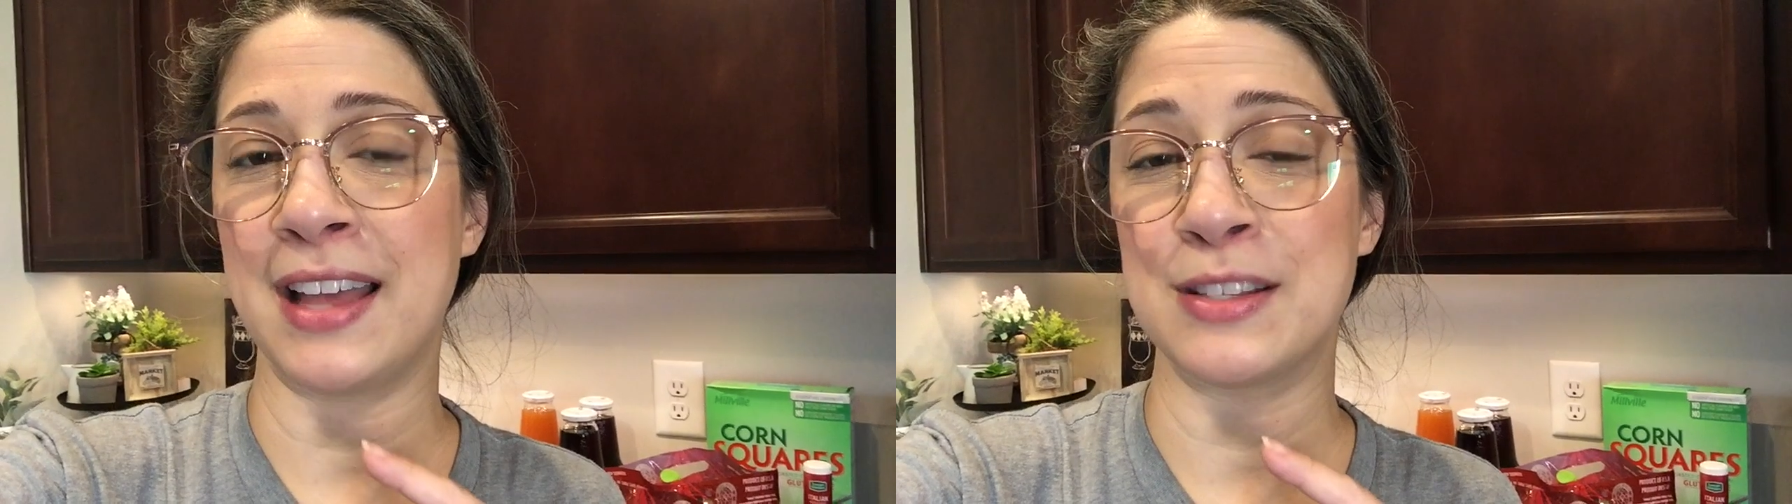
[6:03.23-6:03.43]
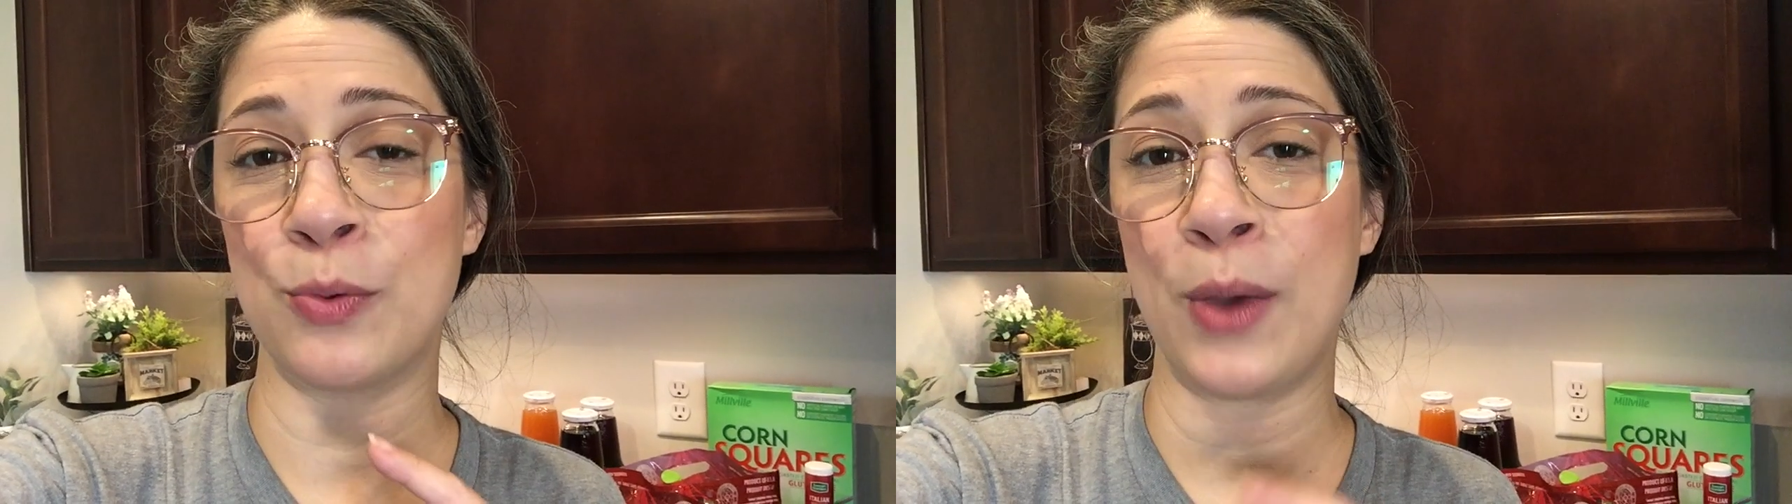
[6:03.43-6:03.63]

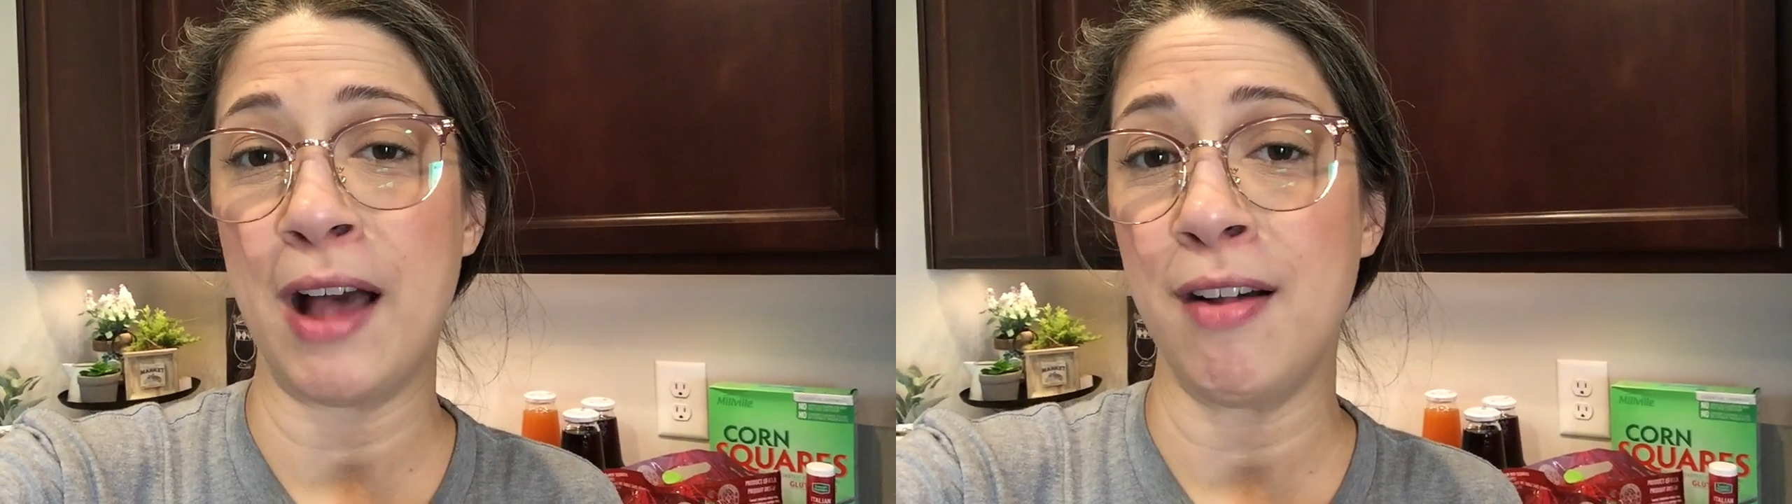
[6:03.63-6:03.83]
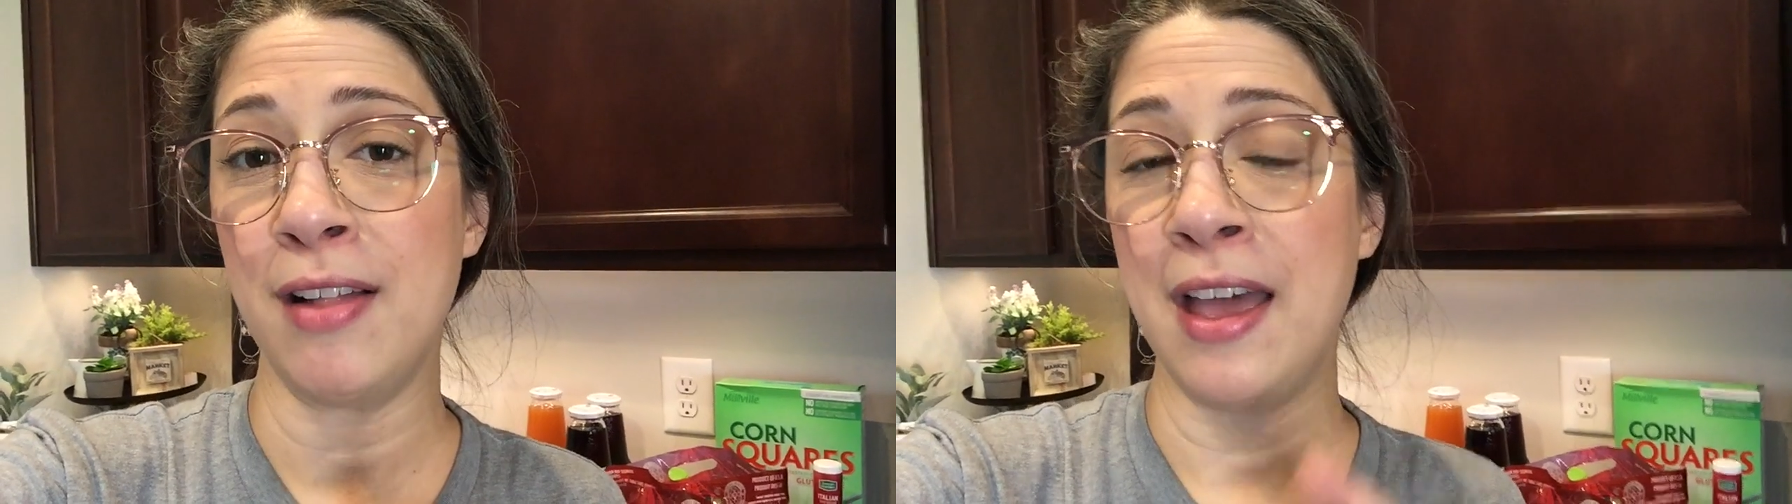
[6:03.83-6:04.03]
as
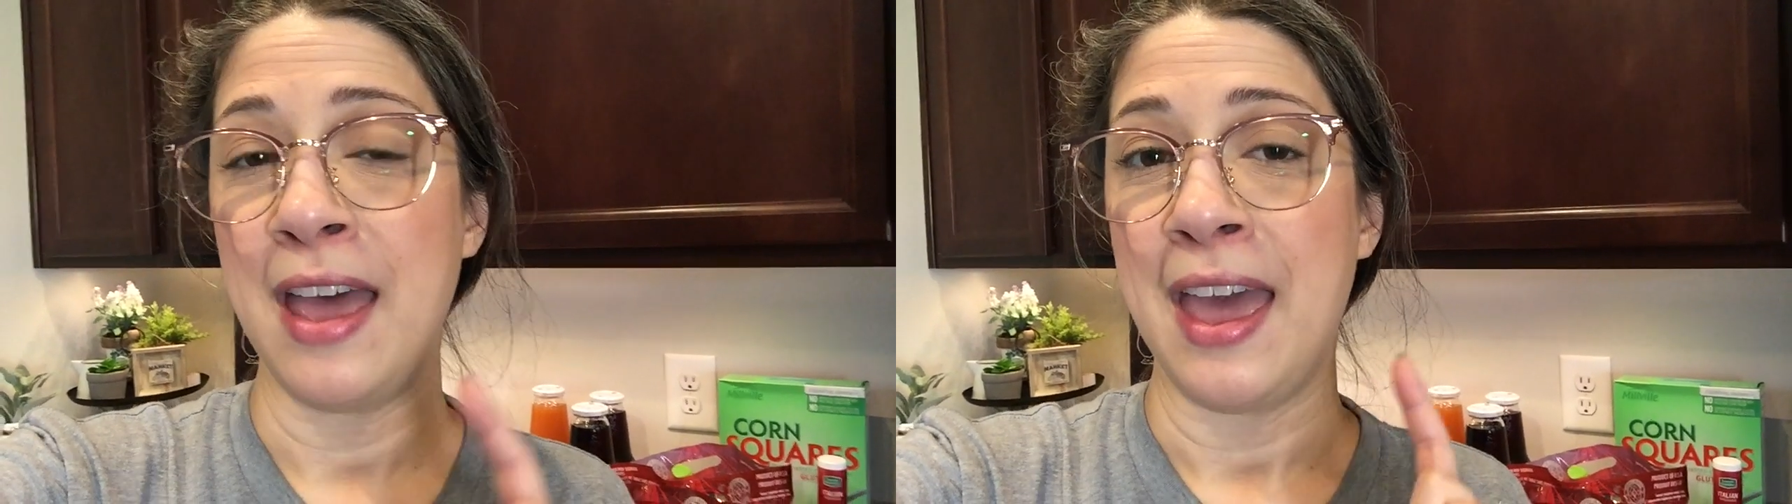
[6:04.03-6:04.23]
well.